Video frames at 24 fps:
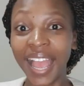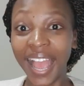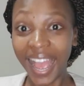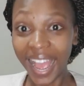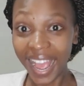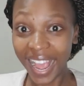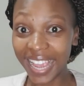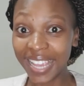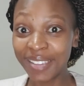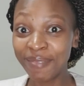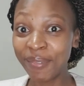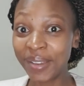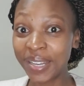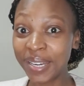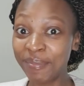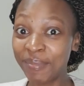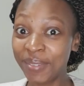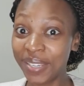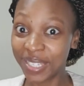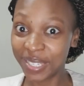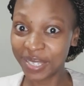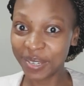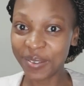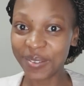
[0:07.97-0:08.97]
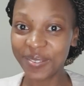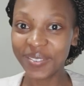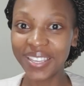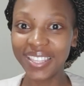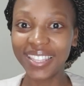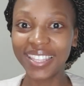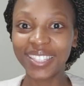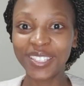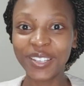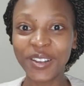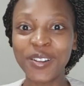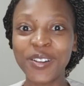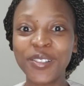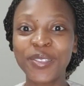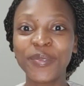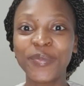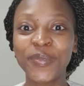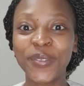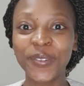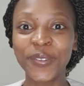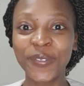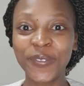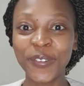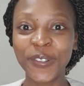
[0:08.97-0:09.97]
Hi, my name is Zoe, the tall, the
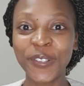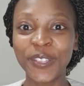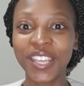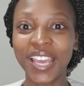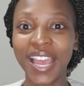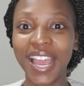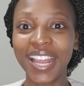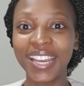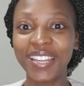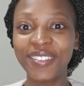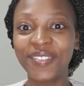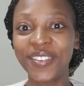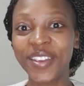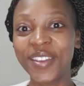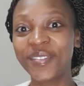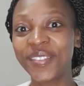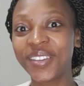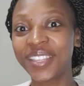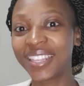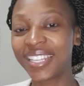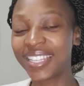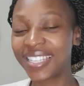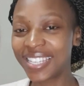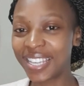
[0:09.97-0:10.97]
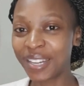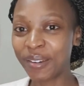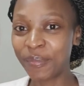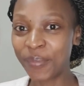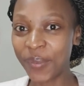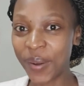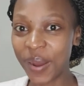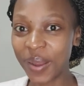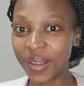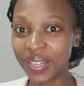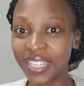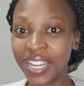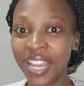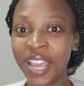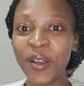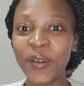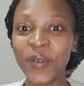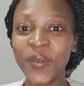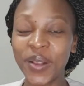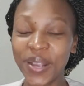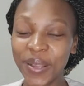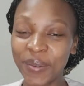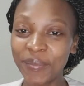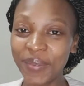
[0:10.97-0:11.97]
beautiful, the highly favored, the set apart.
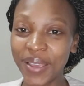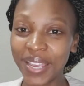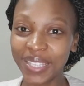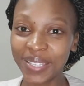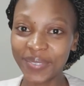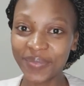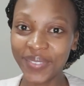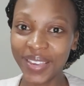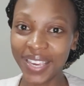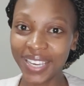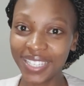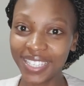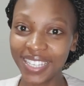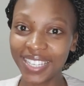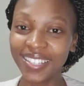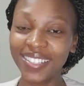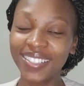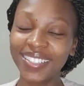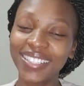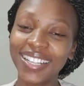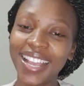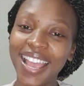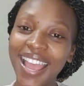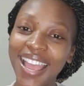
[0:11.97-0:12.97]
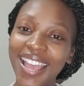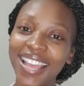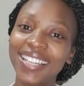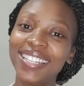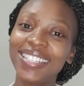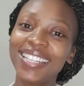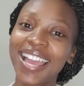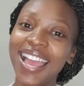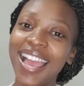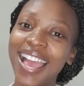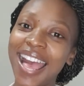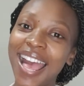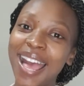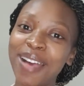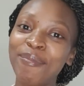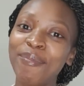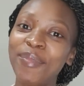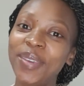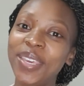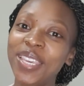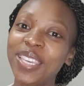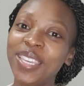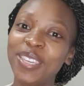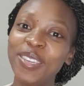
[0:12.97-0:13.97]
Welcome back to my channel and a
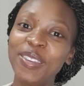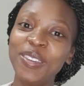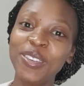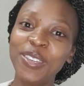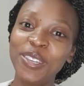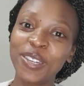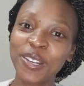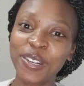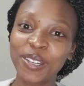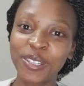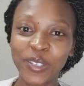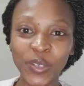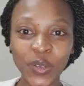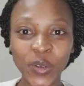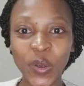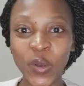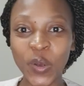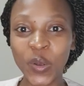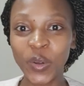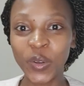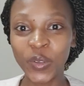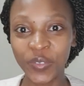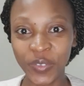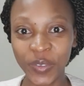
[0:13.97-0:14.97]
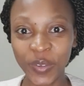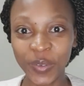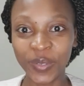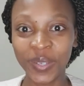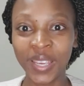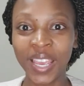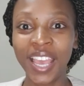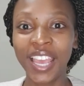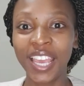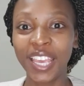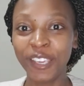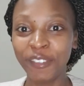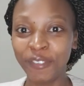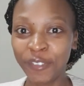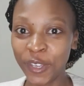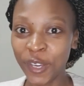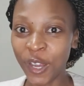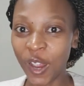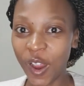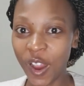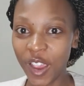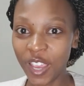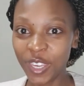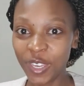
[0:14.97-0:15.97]
happy new year to all of you. If you
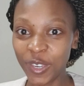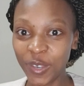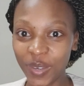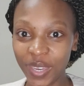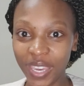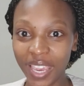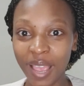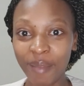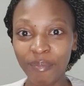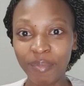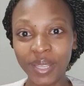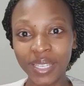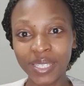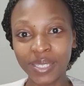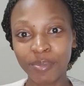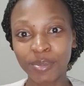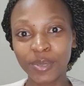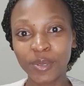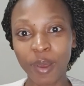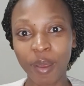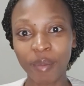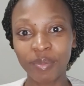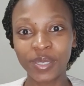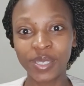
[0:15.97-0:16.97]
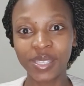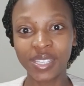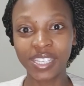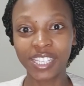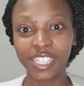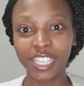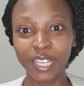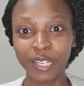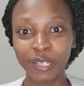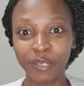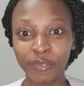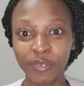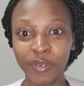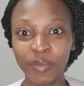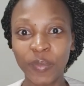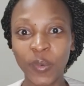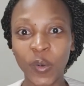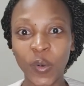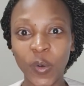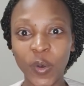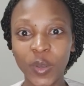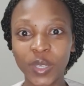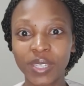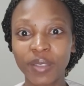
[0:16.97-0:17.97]
are new here, please subscribe to this channel for
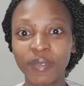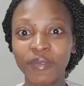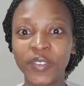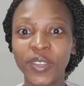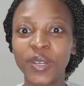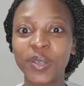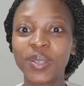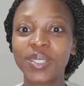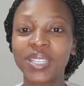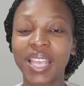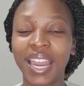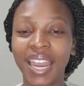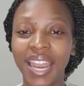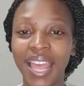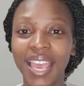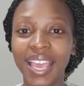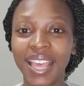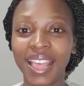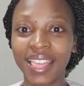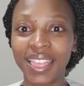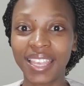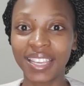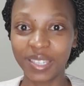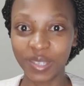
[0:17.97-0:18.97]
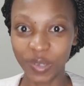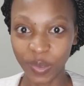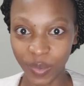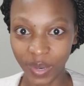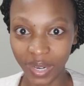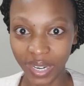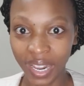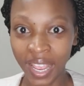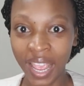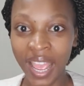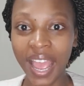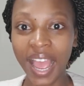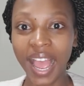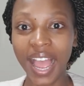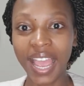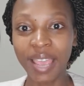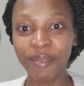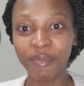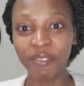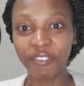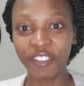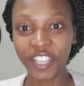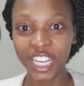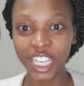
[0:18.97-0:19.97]
more awesome videos like this one. I'm
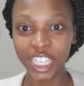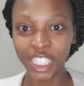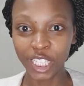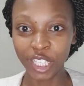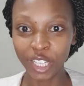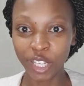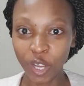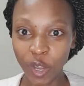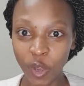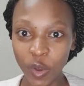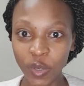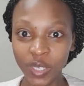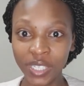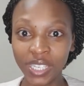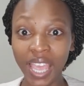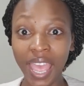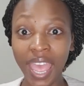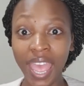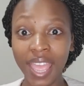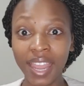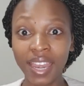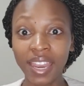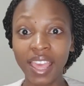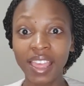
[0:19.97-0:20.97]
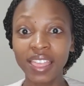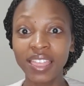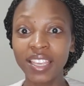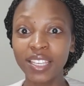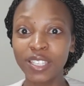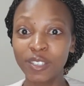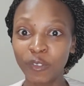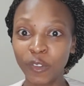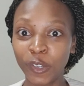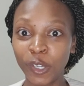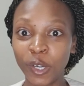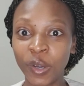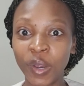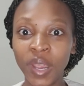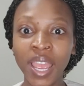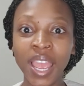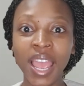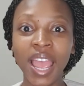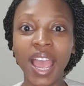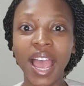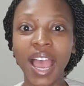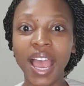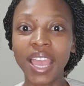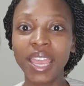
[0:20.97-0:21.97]
a financial coach and in this video,
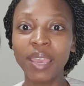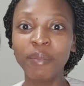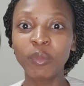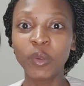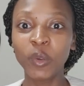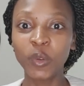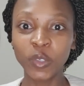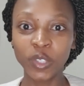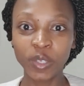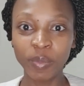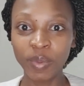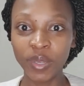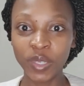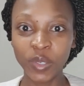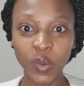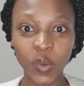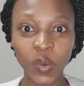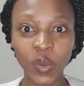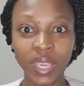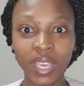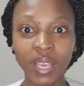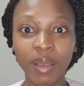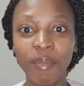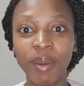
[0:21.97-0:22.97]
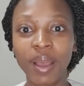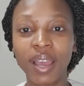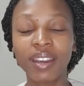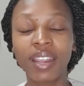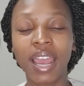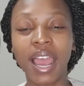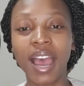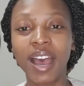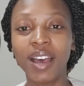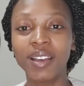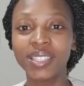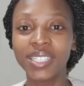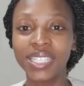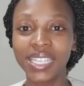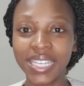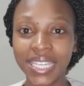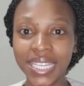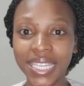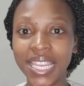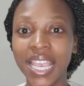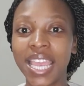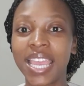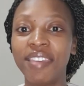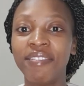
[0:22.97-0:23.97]
I am going to be talking about how to
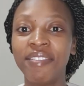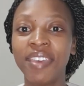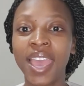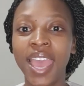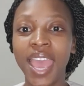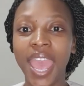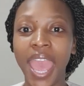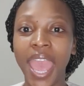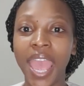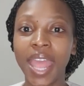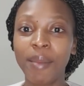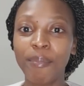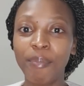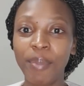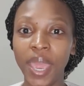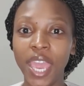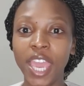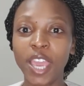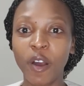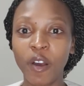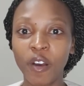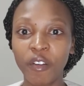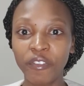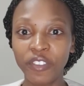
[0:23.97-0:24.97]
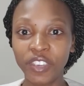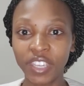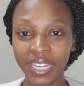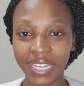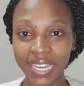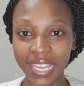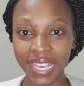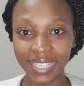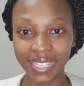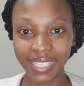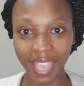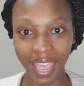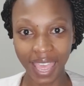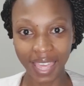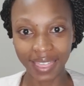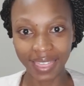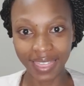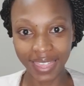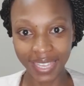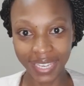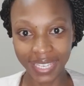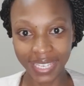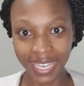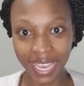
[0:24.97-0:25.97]
save and pay off your debts
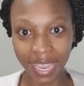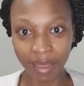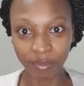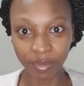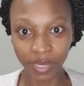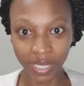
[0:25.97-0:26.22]
at the same